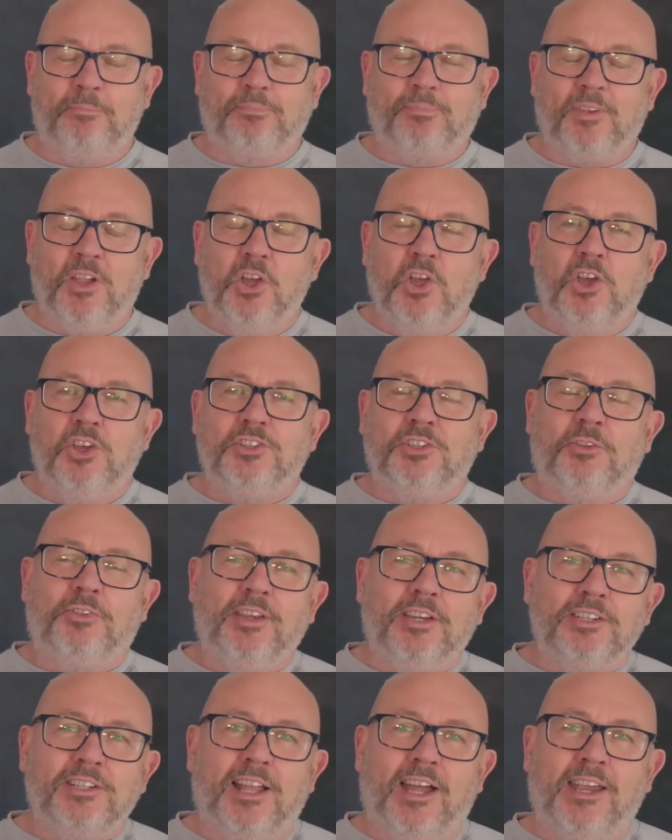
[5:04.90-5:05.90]
So
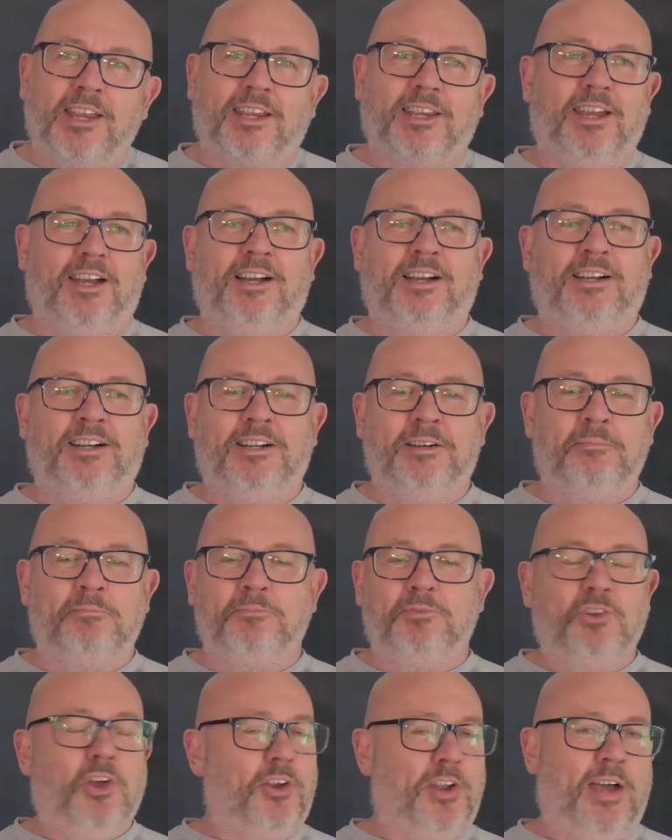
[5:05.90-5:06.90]
things like
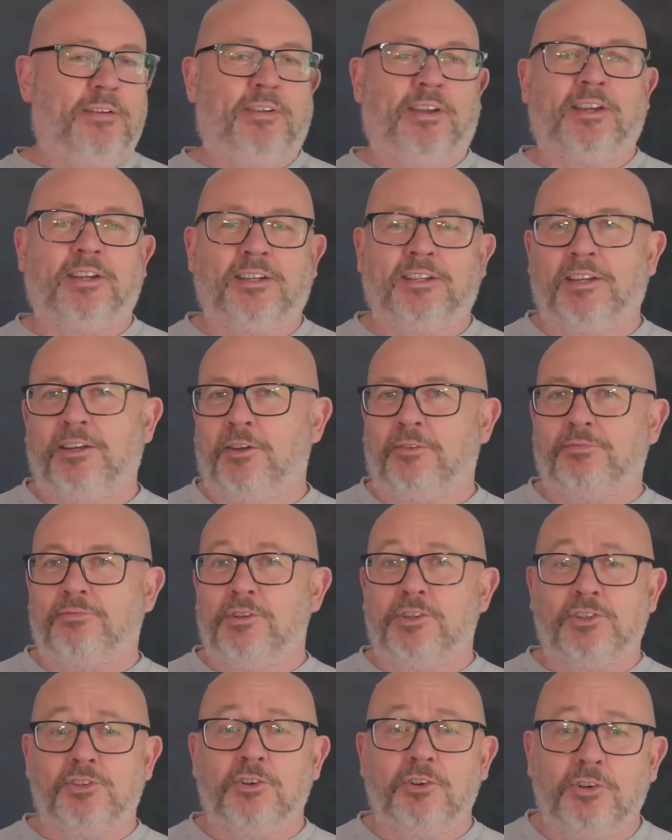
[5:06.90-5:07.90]
not having enough
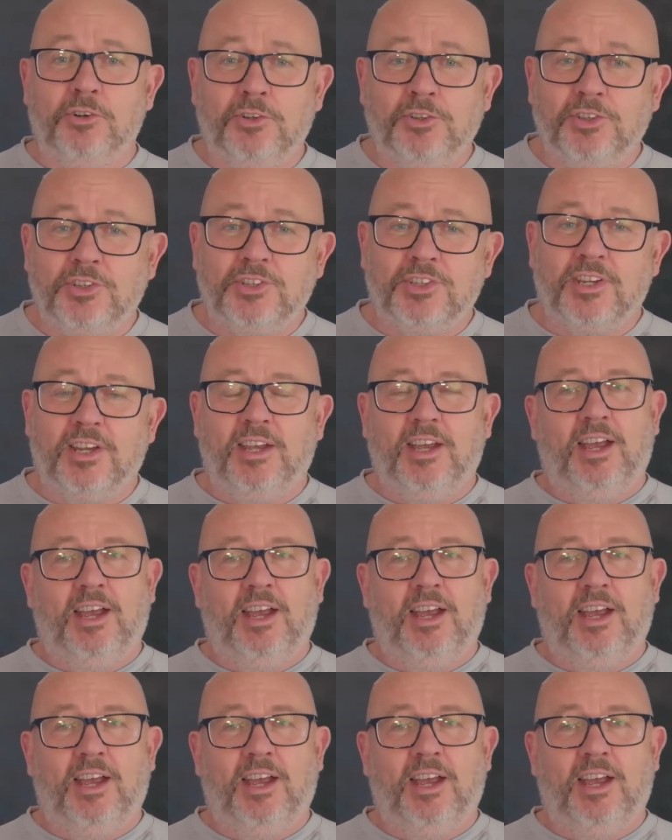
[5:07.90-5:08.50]
resource,